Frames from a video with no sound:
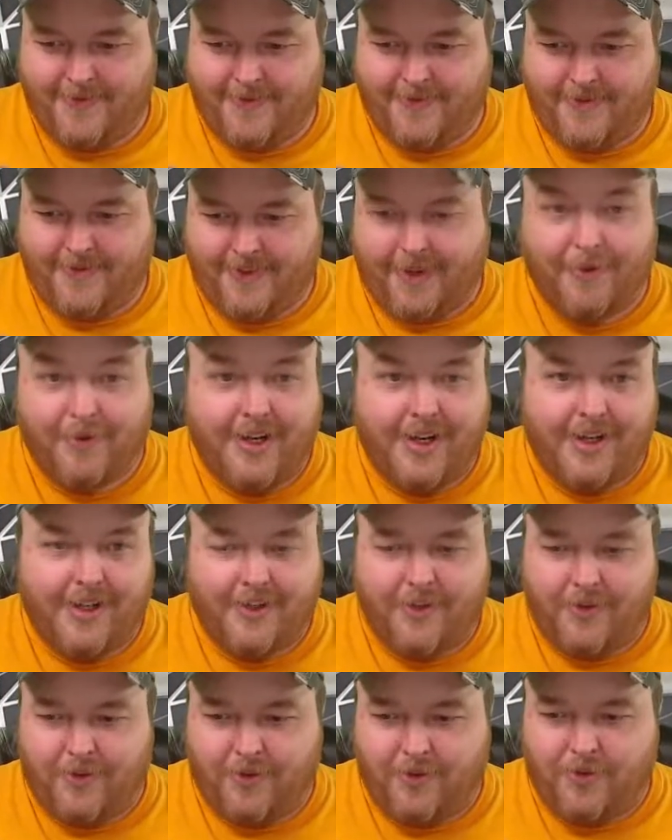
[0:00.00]
No, I'm kidding,
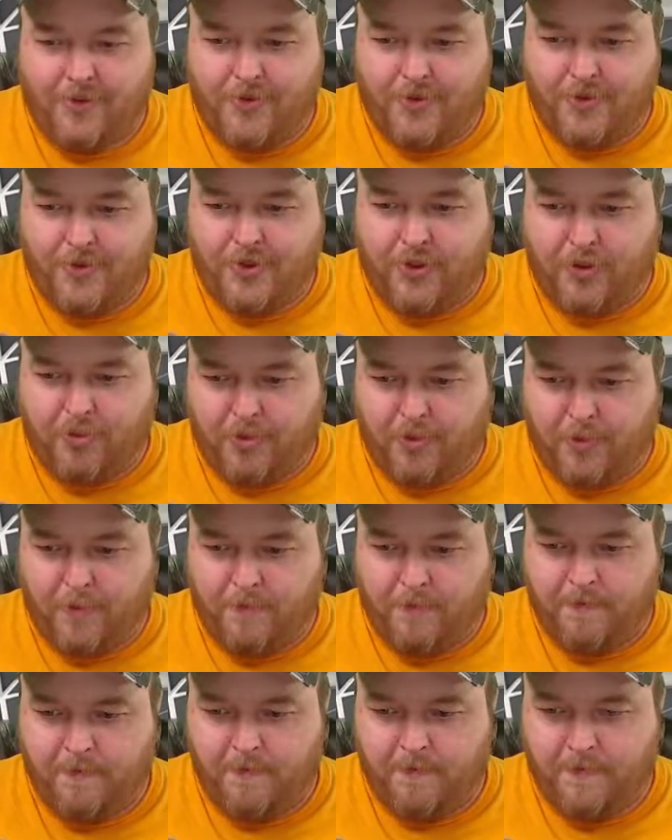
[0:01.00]
dude. You do you, boo.
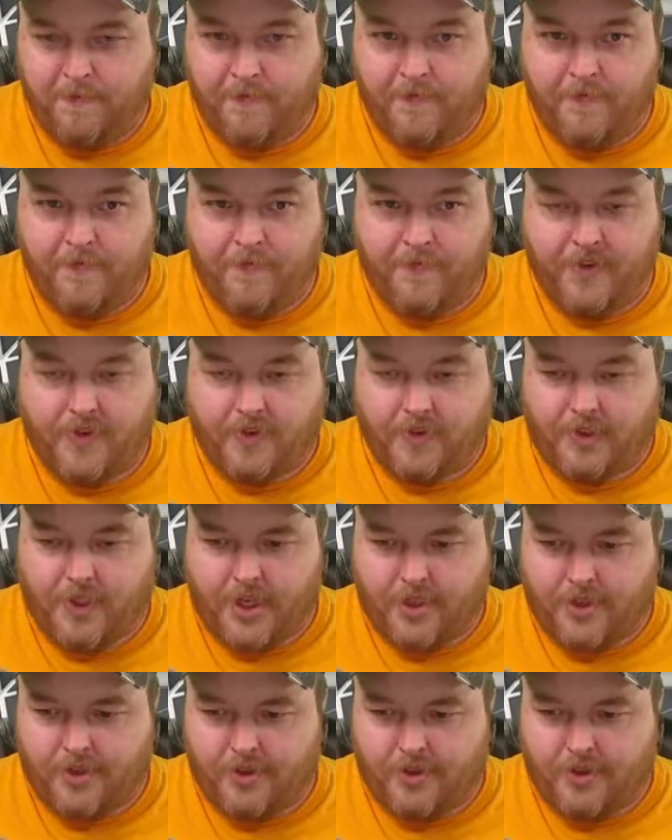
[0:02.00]
Good luck.